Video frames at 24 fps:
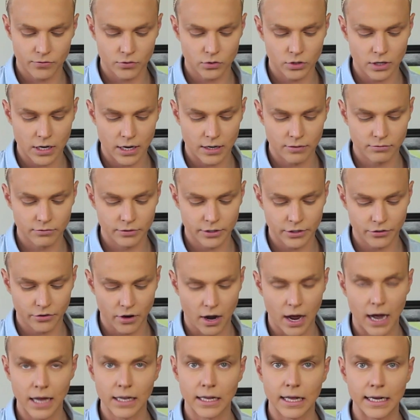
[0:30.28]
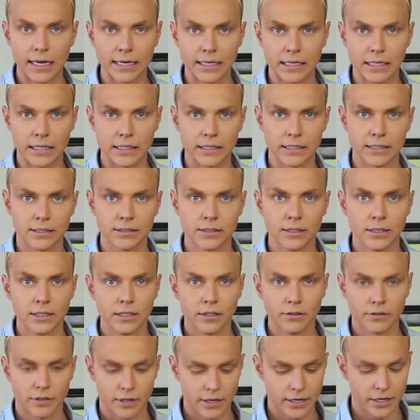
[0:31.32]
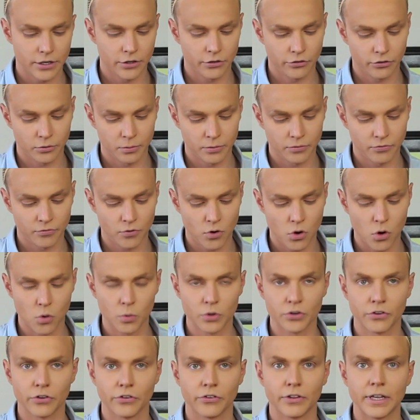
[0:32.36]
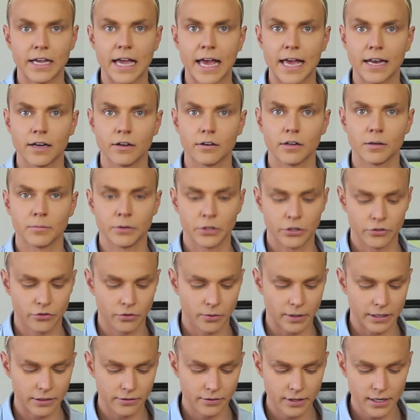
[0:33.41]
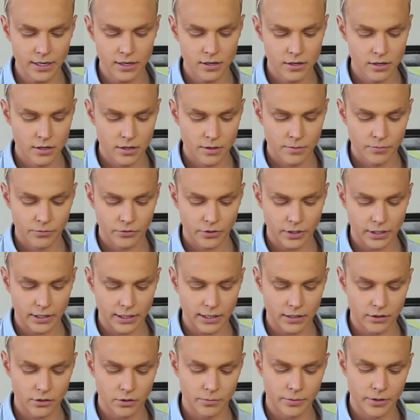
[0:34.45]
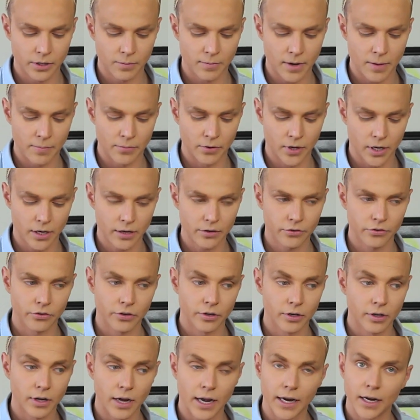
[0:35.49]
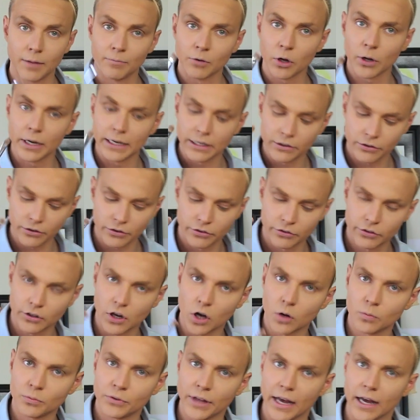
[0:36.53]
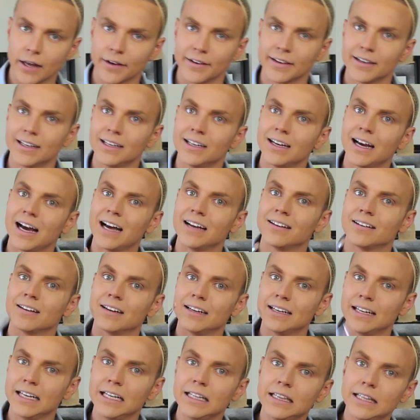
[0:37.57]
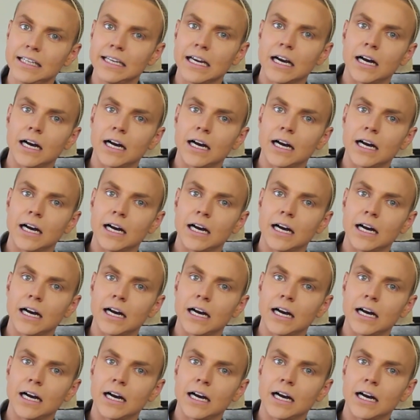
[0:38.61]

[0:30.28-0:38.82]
Full Coverage highlight color that I used before, which is the NW20. Just going to get a little bit on my brush and I'm going to sculpt out underneath the